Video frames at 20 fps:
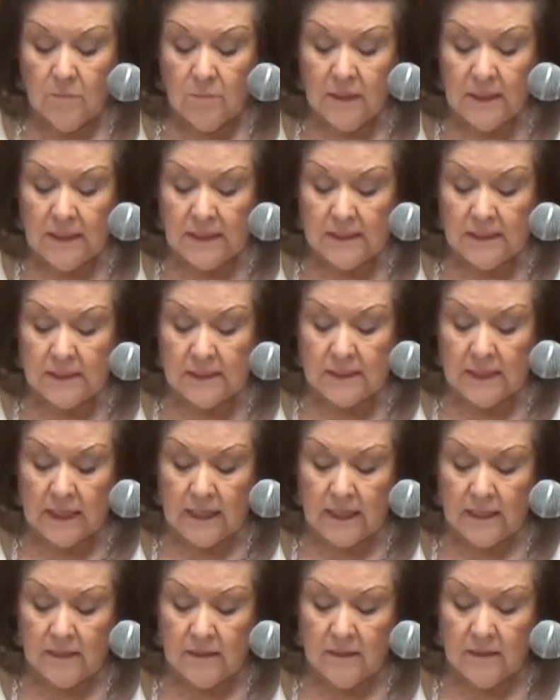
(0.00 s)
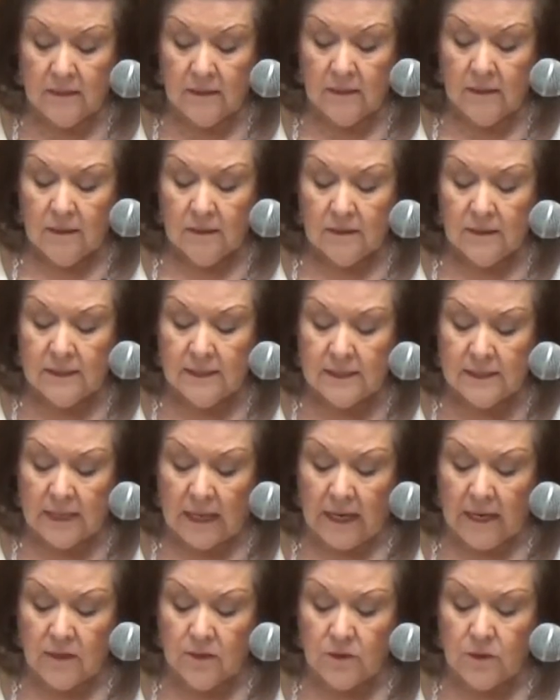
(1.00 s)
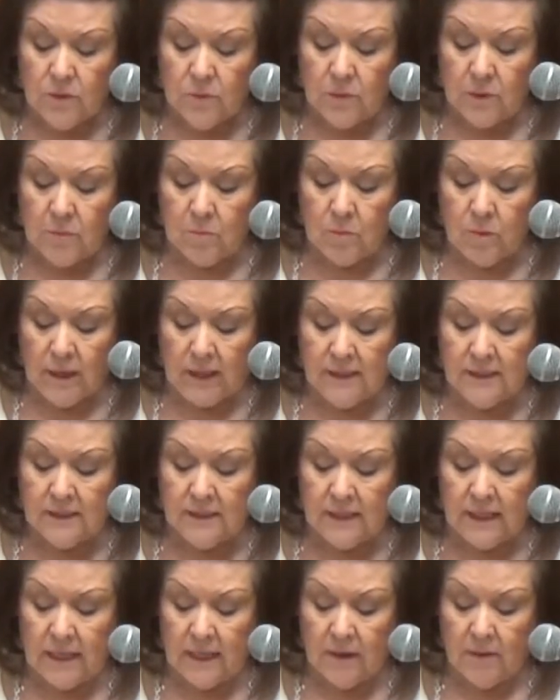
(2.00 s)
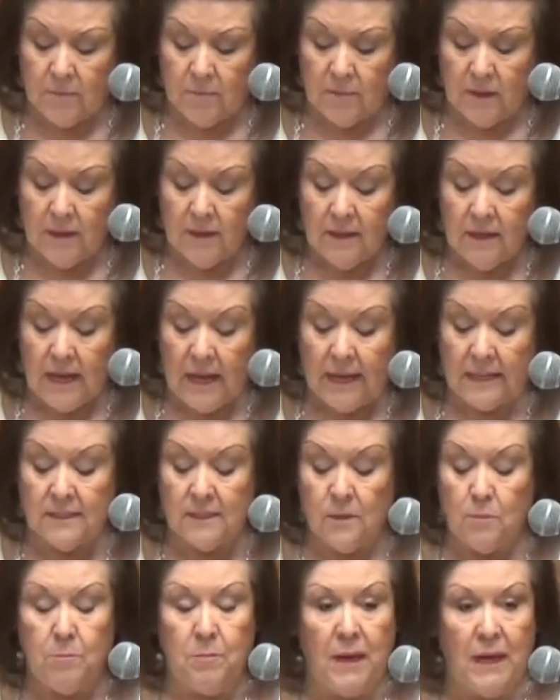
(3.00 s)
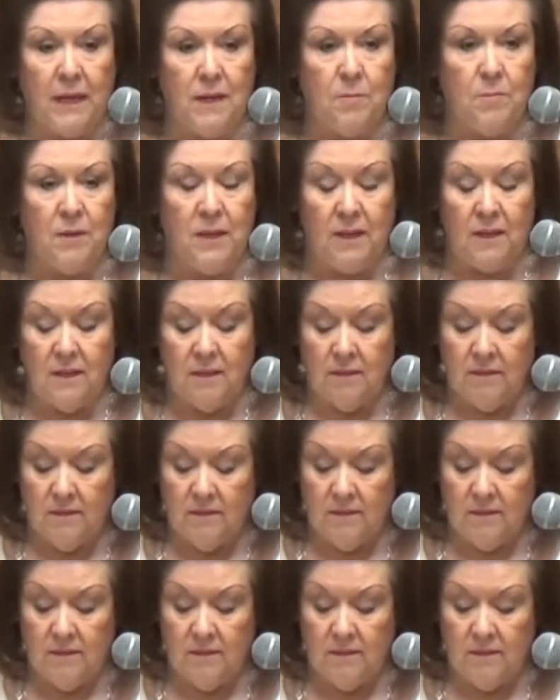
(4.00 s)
but instead desire to embrace him as a baby